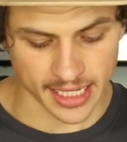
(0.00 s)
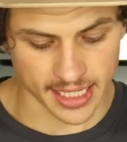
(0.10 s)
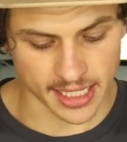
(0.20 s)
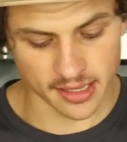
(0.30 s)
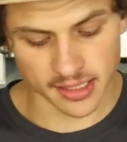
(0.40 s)

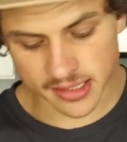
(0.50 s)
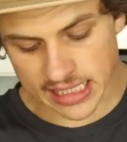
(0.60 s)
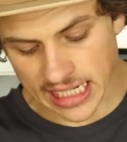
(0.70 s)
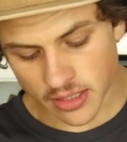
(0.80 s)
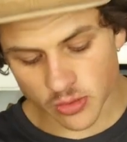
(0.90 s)
and these
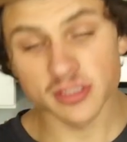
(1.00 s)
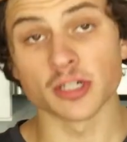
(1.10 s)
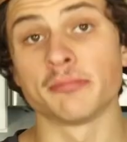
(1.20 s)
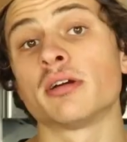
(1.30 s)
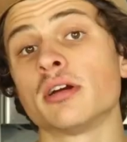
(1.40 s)
tight ones
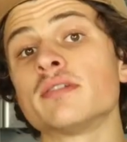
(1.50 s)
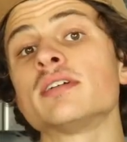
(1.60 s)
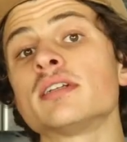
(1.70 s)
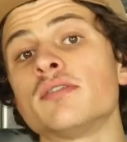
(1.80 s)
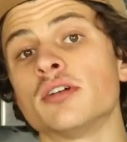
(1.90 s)
are
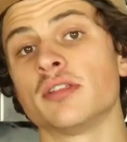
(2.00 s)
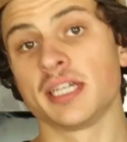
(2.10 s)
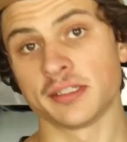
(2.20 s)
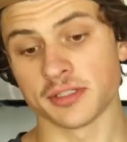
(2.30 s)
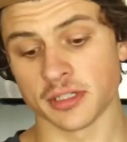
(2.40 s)
perfect for the
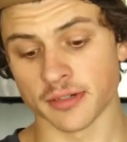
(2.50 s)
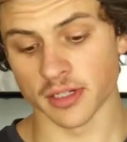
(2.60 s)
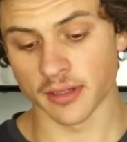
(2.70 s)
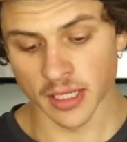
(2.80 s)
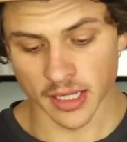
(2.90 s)

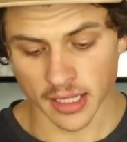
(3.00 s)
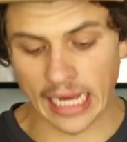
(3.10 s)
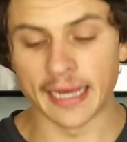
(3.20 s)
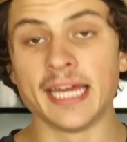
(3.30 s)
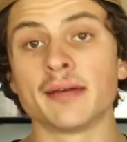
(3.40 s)
conserva.
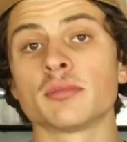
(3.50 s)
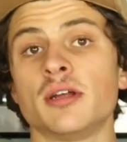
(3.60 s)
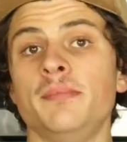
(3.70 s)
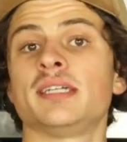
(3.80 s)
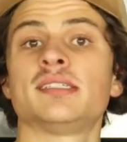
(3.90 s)
I am
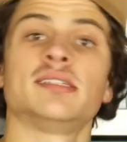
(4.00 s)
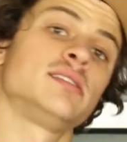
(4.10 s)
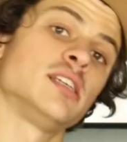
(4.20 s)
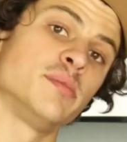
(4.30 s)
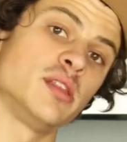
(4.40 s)
gonna mix in
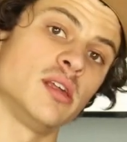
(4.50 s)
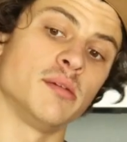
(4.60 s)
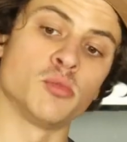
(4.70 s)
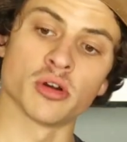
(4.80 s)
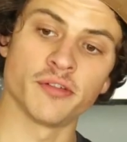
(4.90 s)
some of
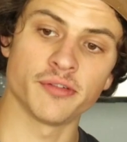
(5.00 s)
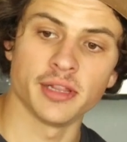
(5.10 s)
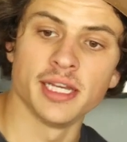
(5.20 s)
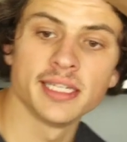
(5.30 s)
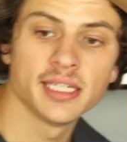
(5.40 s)
the more
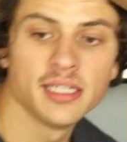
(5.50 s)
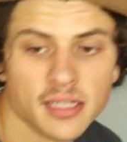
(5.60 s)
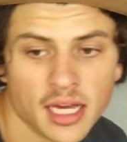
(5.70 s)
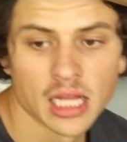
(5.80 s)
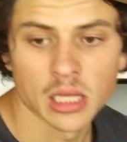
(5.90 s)

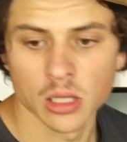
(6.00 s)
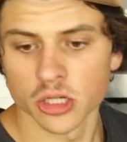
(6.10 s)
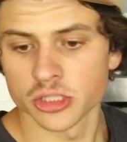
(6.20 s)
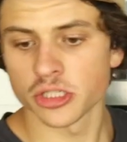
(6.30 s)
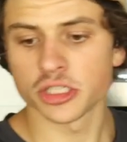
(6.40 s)
flaky,
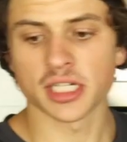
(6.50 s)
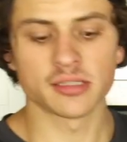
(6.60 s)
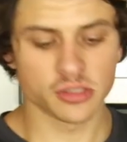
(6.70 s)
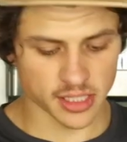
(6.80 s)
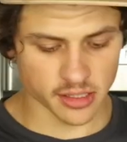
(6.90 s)
larger
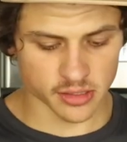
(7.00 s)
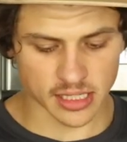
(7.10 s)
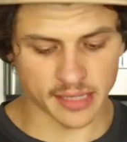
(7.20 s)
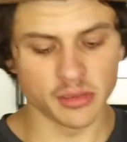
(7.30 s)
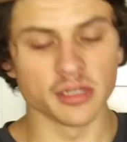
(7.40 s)

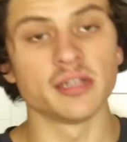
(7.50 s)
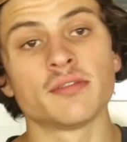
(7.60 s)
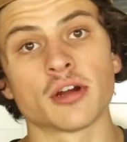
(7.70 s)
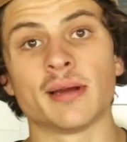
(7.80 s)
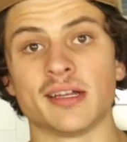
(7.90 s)
chanterelles. I'm looking
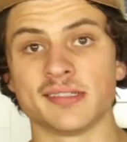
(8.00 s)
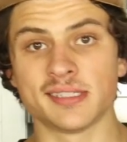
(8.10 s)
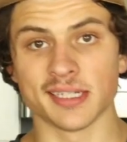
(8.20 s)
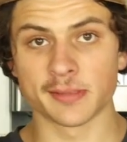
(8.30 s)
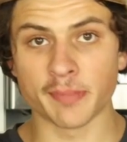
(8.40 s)
for about
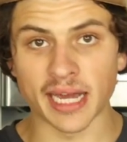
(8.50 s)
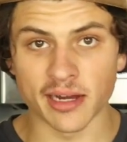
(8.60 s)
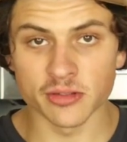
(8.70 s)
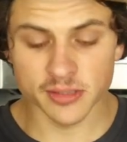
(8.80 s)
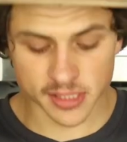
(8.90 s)
6
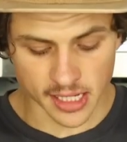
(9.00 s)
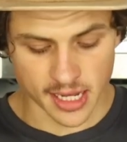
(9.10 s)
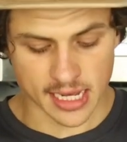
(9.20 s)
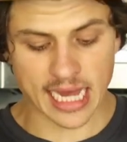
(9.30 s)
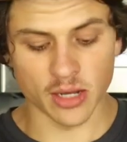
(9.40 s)
pounds.
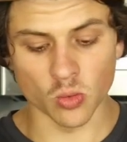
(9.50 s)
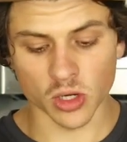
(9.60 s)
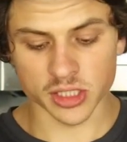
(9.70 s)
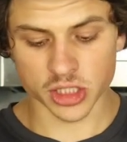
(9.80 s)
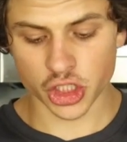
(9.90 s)
I
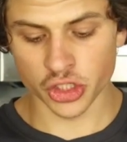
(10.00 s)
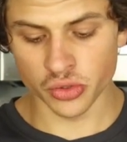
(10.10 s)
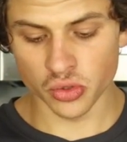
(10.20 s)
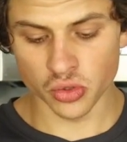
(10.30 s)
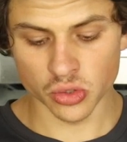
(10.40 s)
want
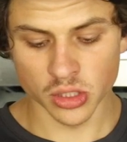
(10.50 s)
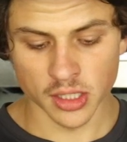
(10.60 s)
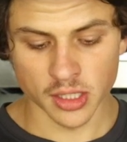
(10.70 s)
to